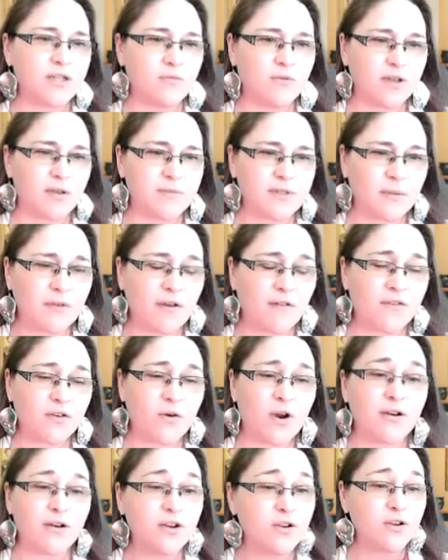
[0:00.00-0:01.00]
Williams up off the
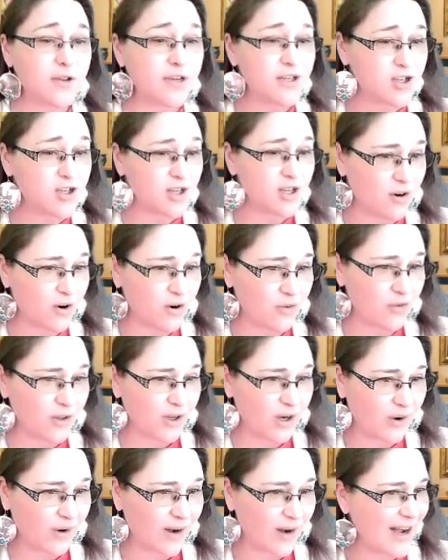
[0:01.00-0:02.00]
ground? You mentioned
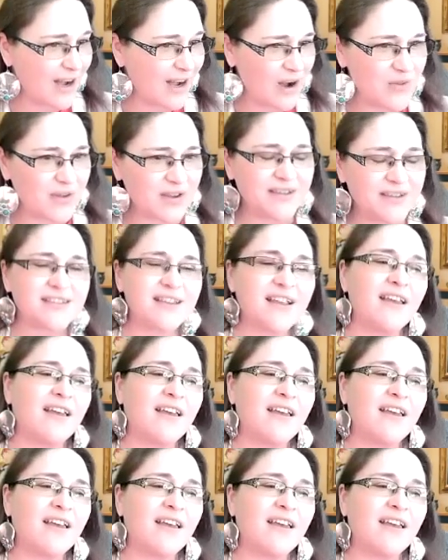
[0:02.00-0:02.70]
earlier, and I didn't know this,